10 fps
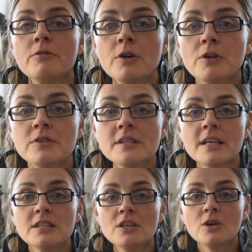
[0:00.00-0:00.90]
photos that
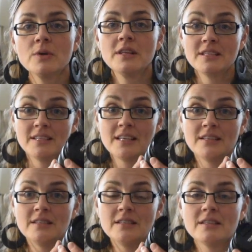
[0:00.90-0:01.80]
I took with this
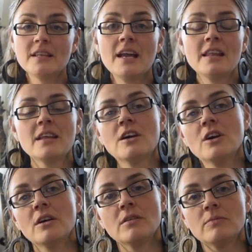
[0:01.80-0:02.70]
lens that I think
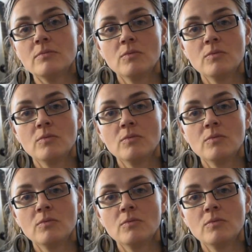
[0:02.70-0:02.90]
are